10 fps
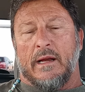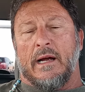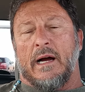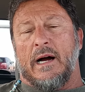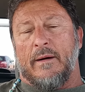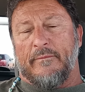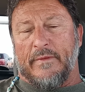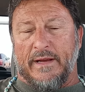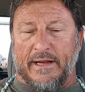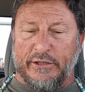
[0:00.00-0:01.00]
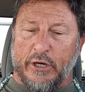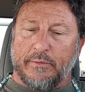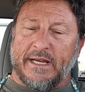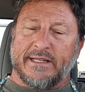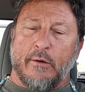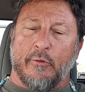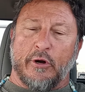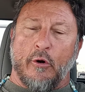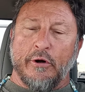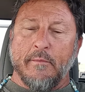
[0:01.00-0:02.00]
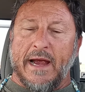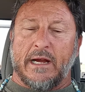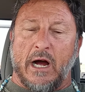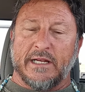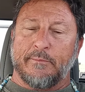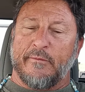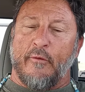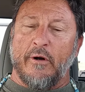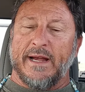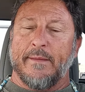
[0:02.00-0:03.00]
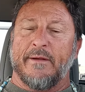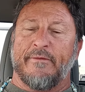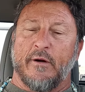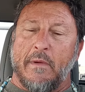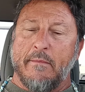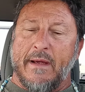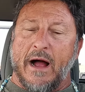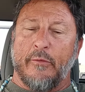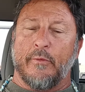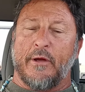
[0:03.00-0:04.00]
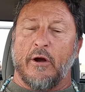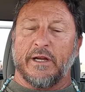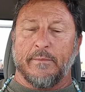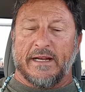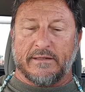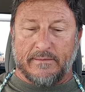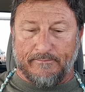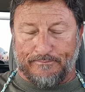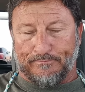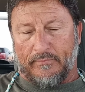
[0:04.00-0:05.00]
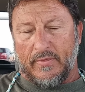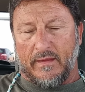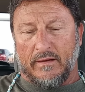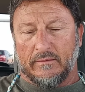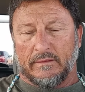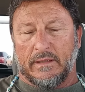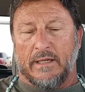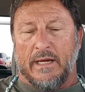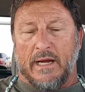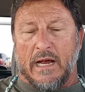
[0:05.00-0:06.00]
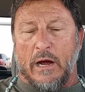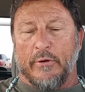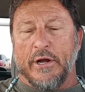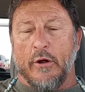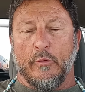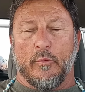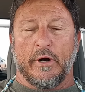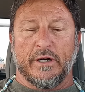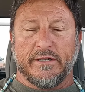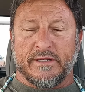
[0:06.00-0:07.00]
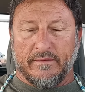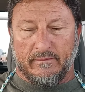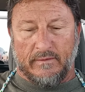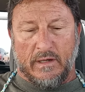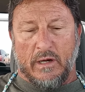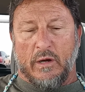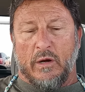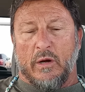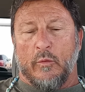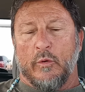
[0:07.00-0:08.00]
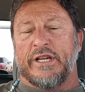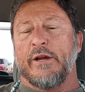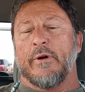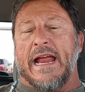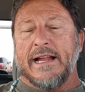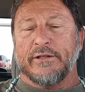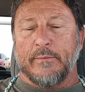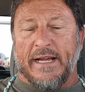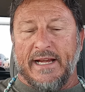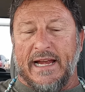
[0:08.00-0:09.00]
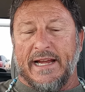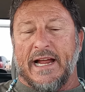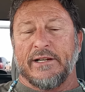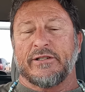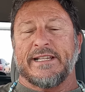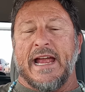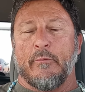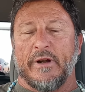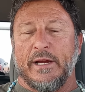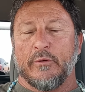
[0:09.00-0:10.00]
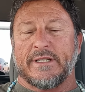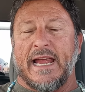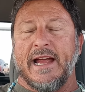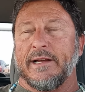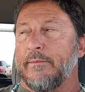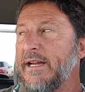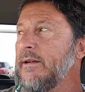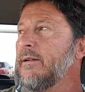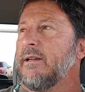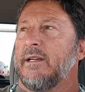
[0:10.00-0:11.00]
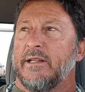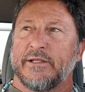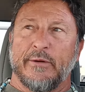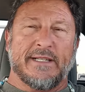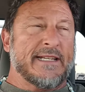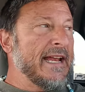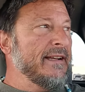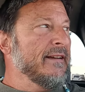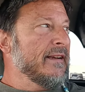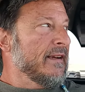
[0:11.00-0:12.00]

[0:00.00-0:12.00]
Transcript: Um, and then Job says, I would order my cause before him and fill my mouth with arguments. I would know the words which he would answer me and understand what he would say unto me. So he's saying,